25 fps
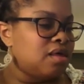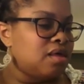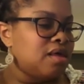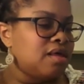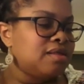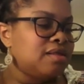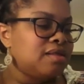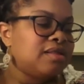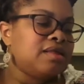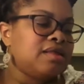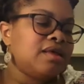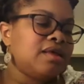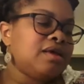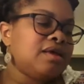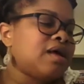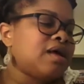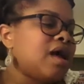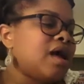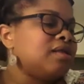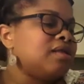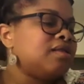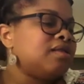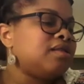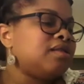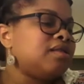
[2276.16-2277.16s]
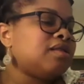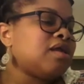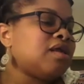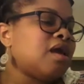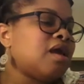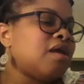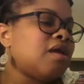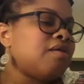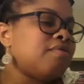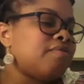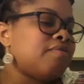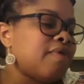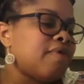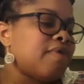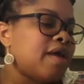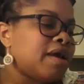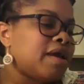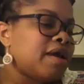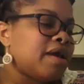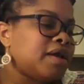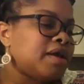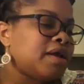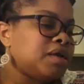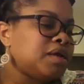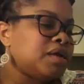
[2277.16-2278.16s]
seek God's
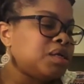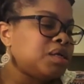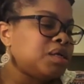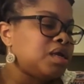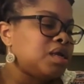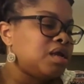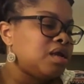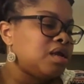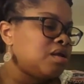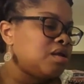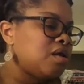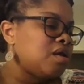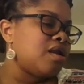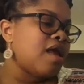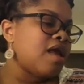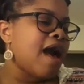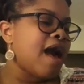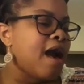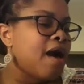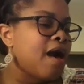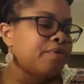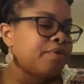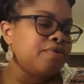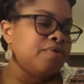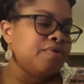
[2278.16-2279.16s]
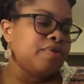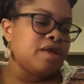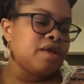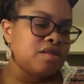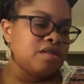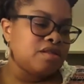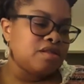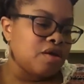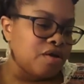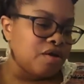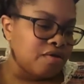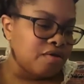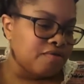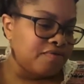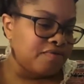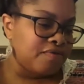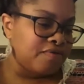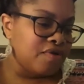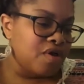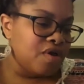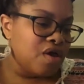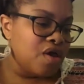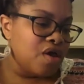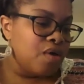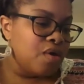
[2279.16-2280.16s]
direction on how you can serve
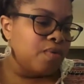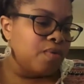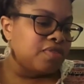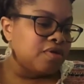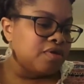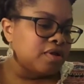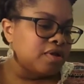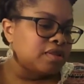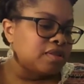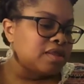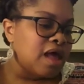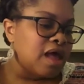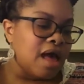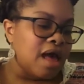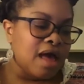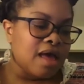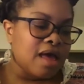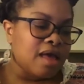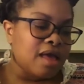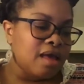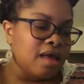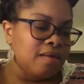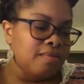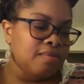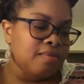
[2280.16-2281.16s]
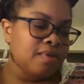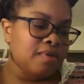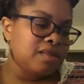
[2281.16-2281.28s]
with your time,